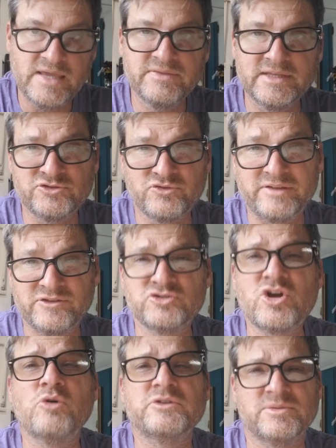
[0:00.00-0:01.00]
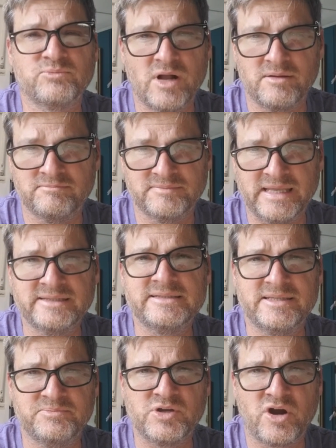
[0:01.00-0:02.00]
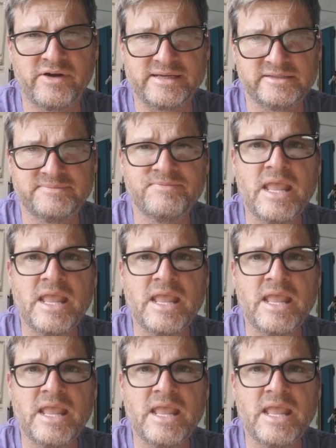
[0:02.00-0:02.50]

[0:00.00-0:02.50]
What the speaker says: That's right. There's always a problem in TPRS.